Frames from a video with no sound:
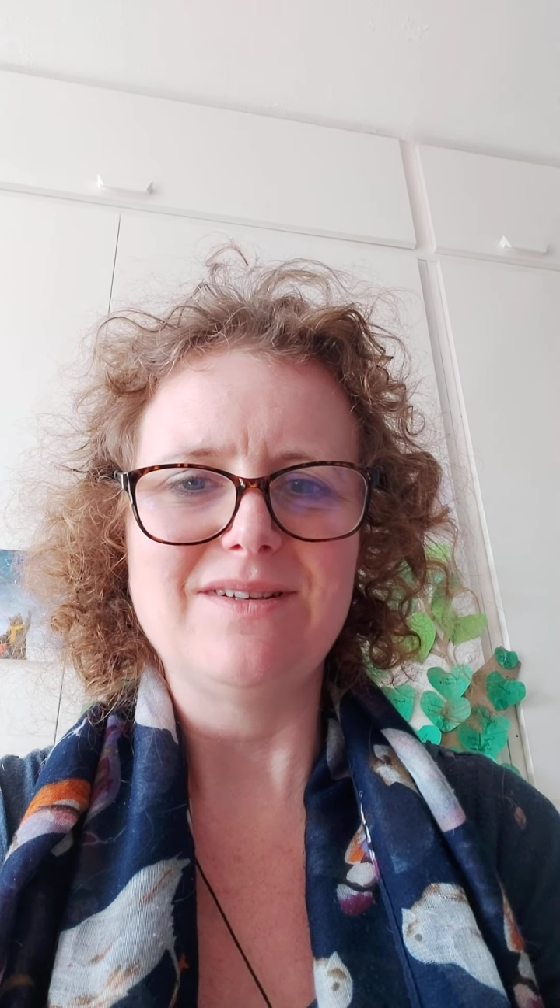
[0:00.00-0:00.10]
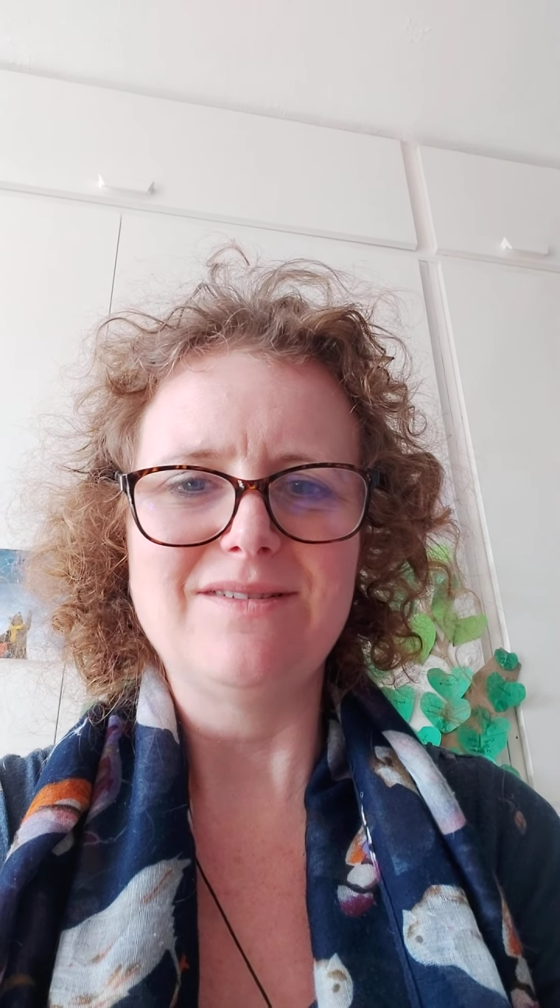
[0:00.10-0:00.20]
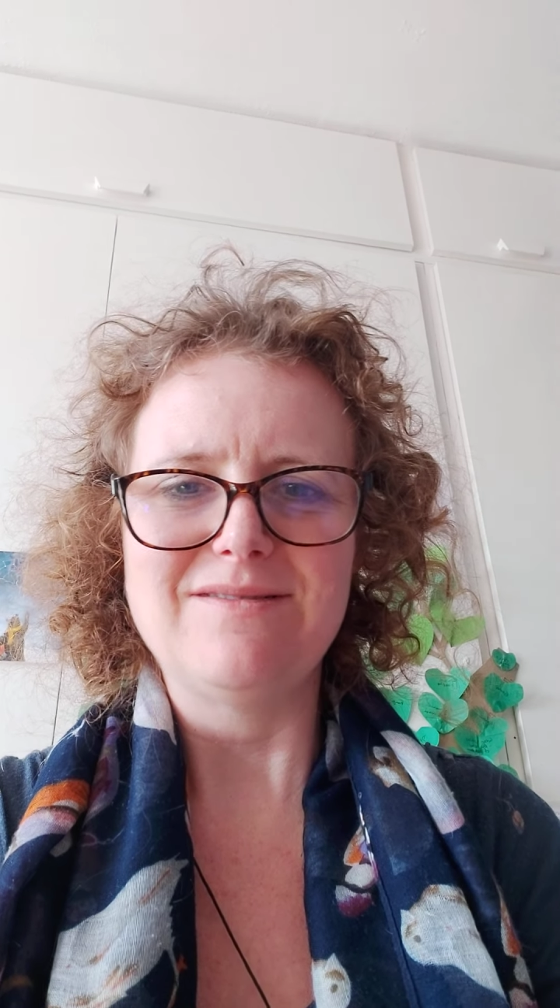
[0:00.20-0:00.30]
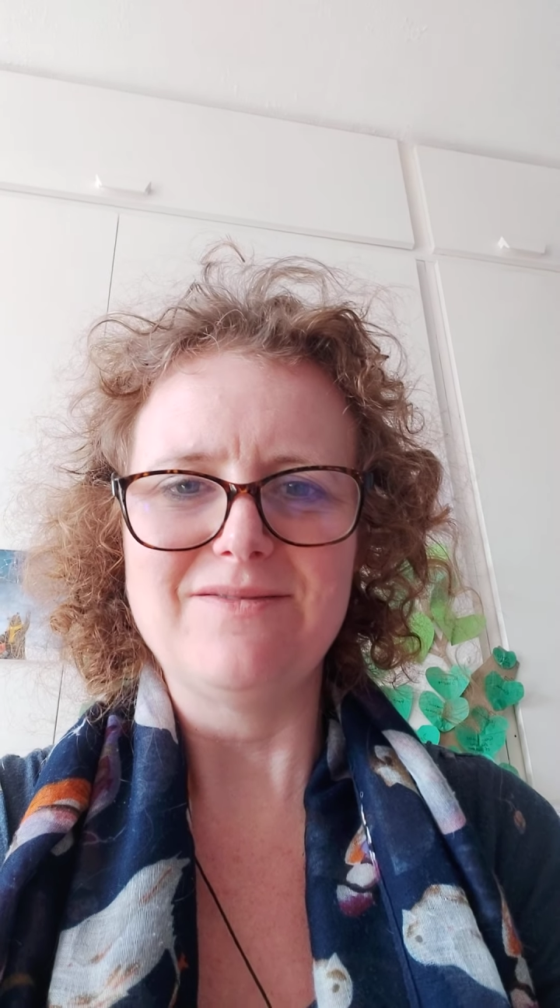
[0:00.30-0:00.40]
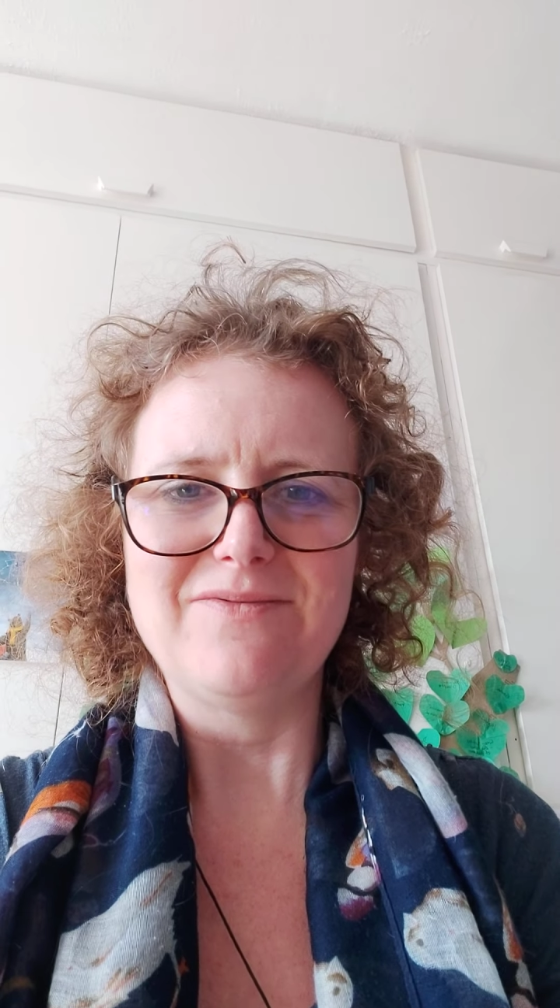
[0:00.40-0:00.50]

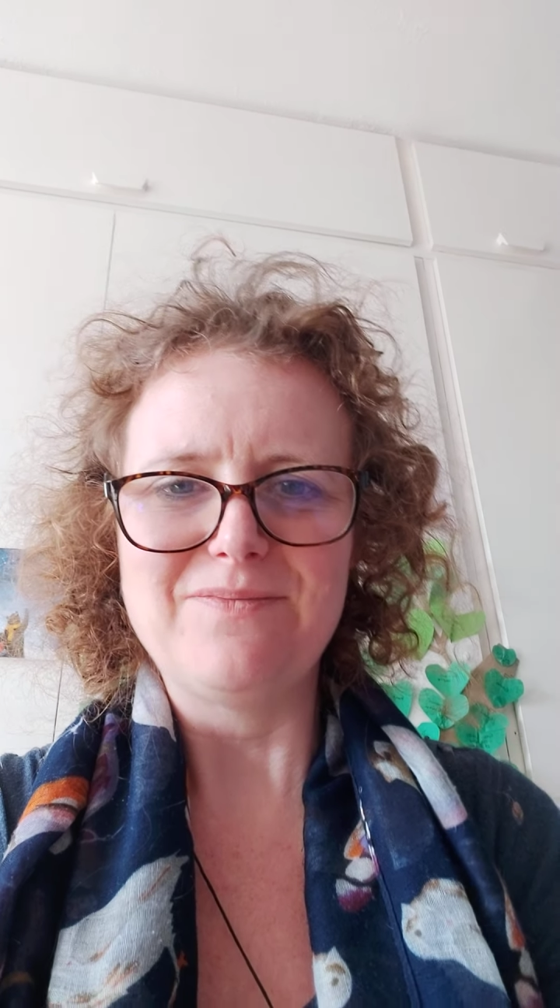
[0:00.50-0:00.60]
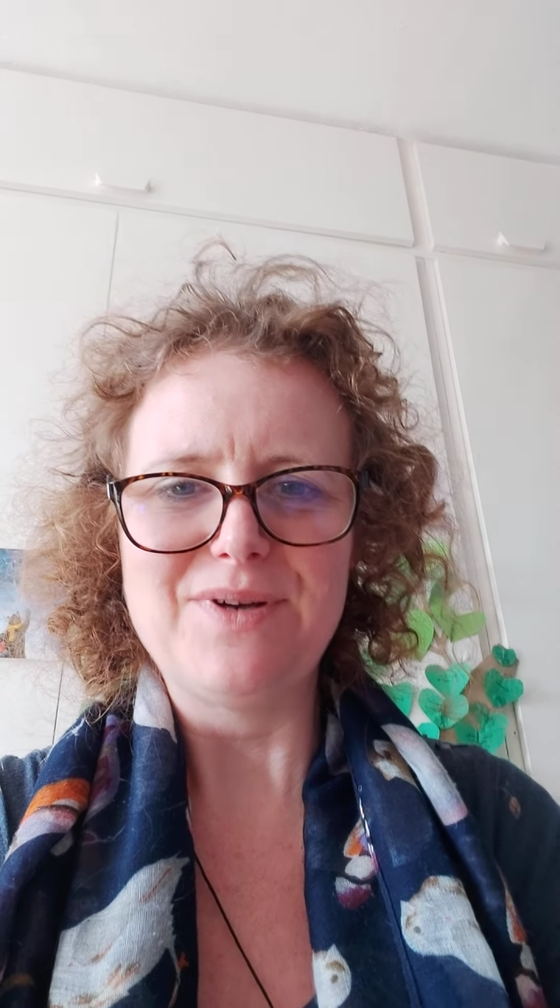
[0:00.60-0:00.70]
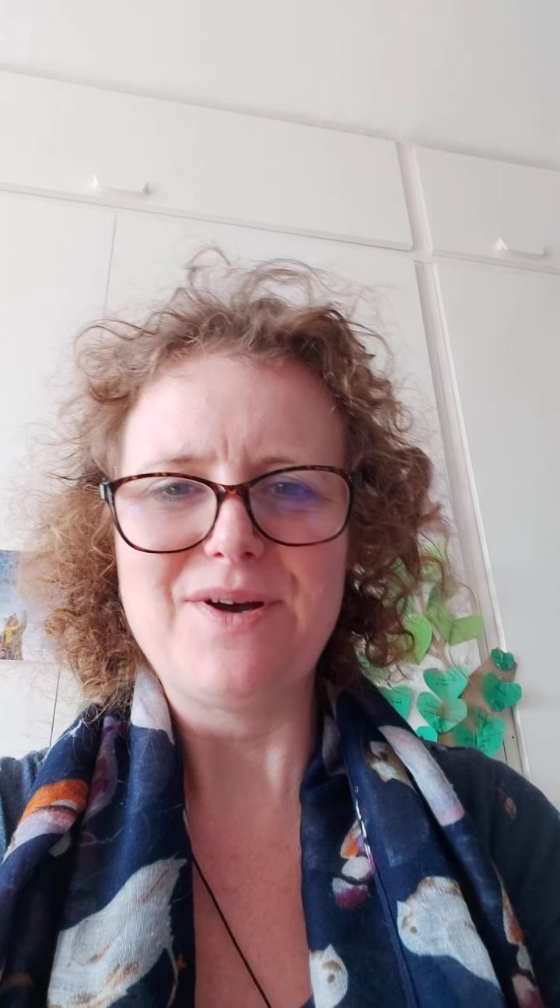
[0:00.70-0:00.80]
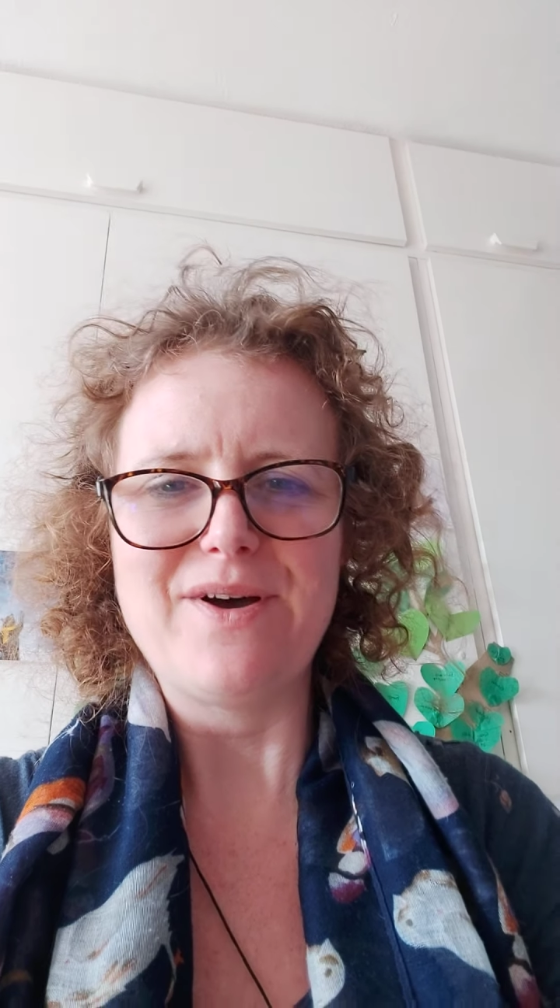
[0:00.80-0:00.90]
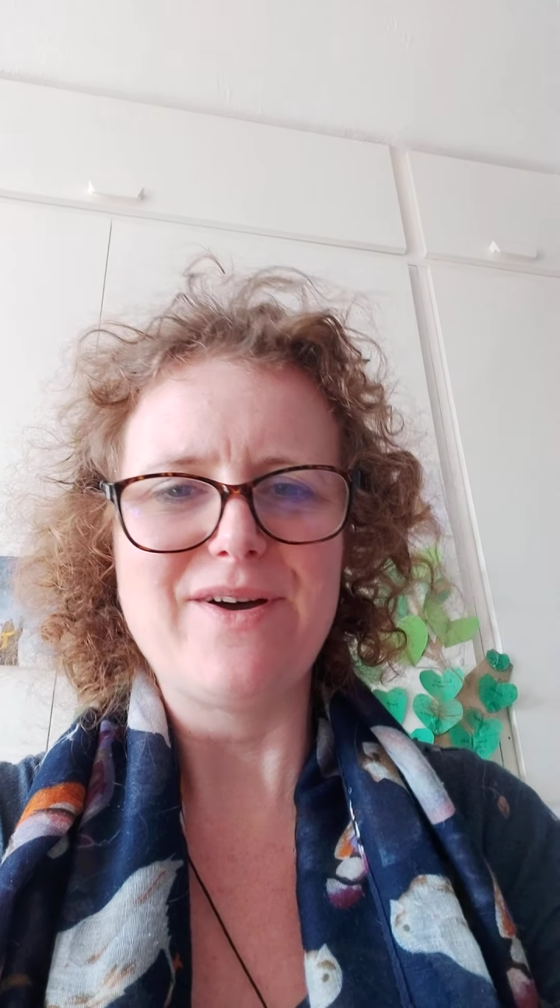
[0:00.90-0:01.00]
and
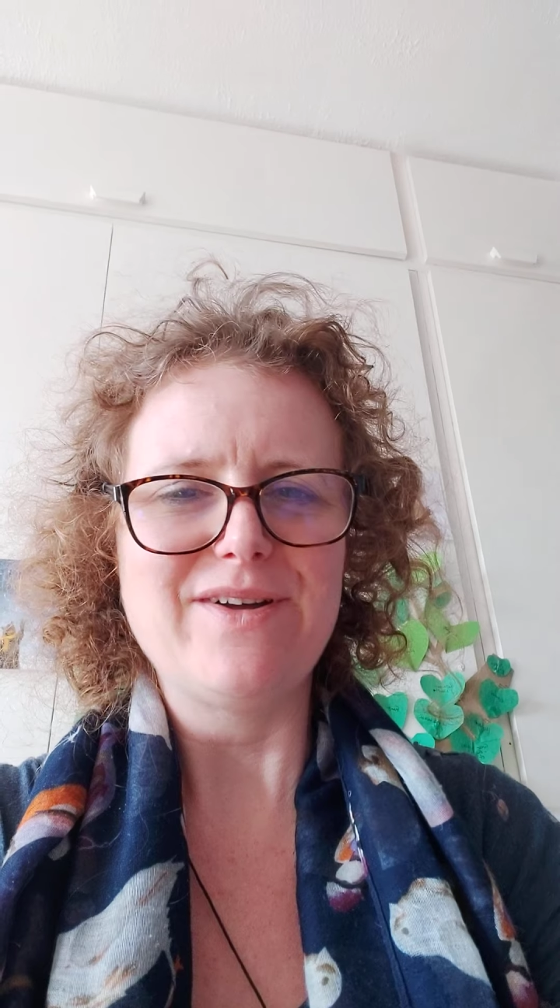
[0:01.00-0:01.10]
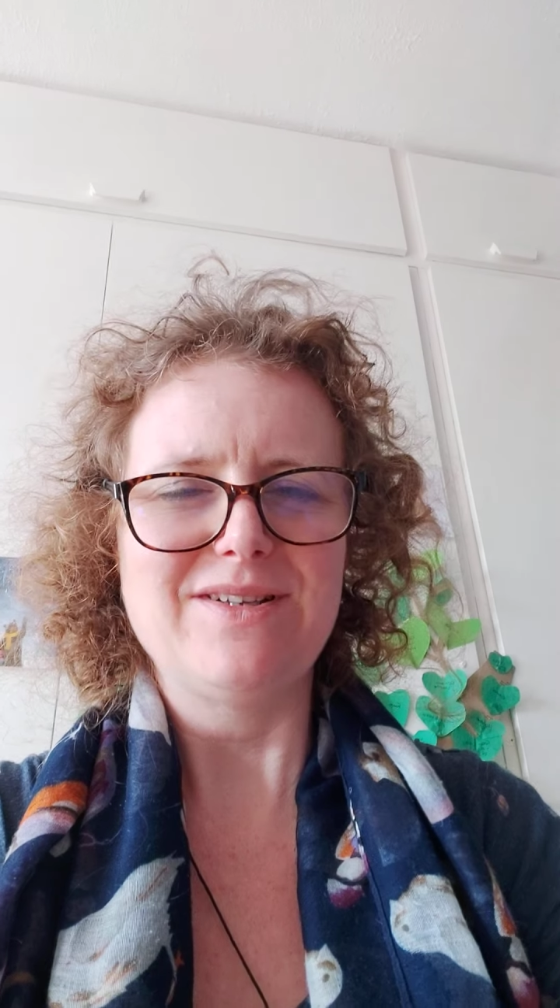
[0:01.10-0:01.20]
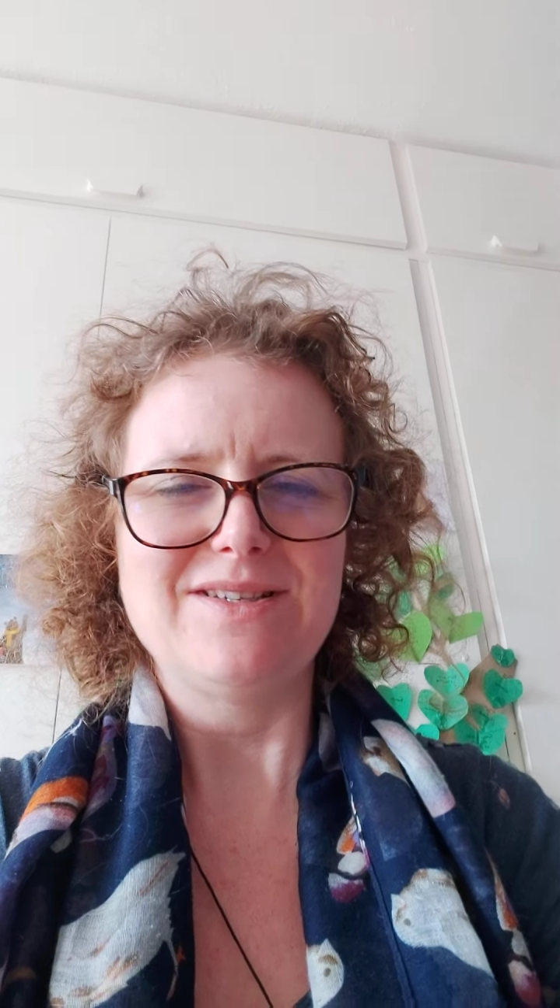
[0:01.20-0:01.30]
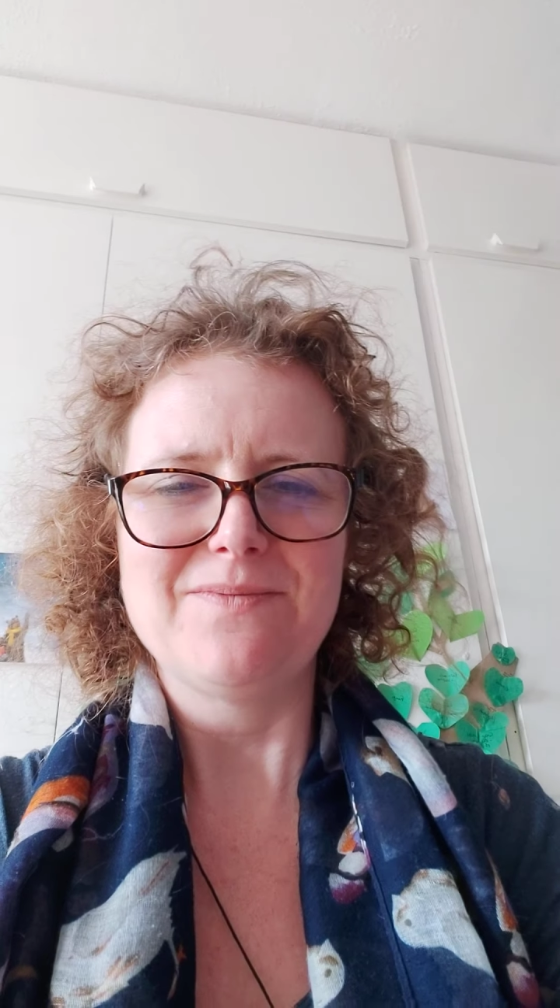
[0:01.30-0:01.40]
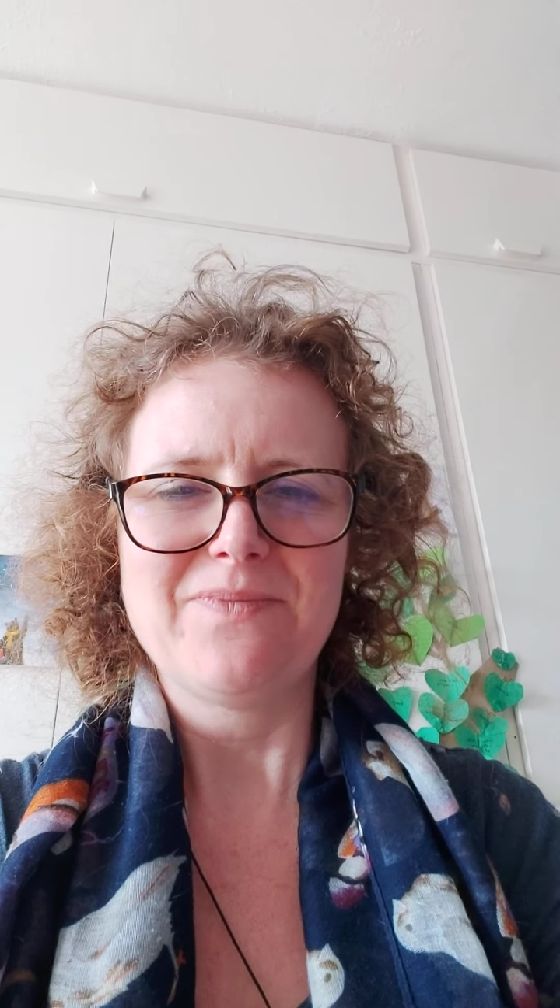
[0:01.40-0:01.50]

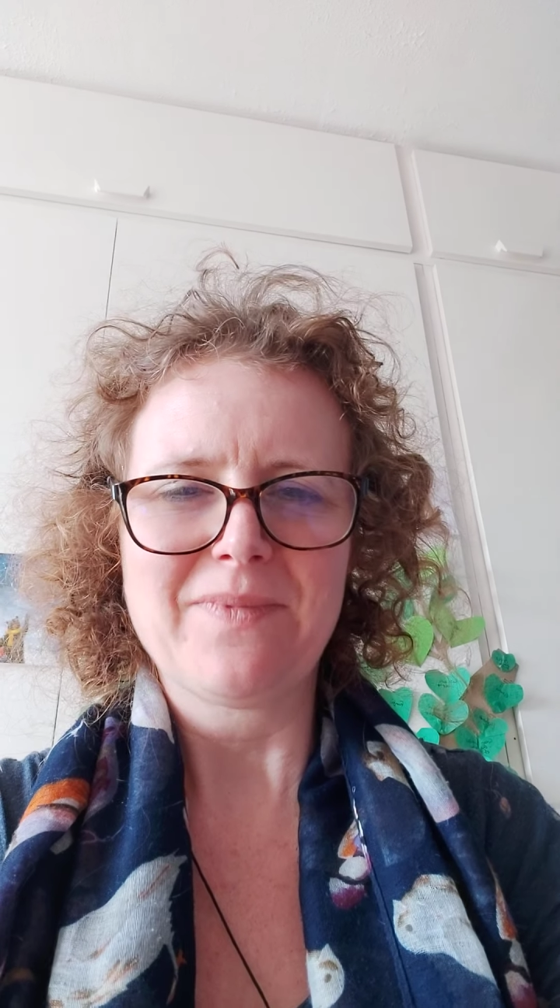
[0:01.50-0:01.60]
birds,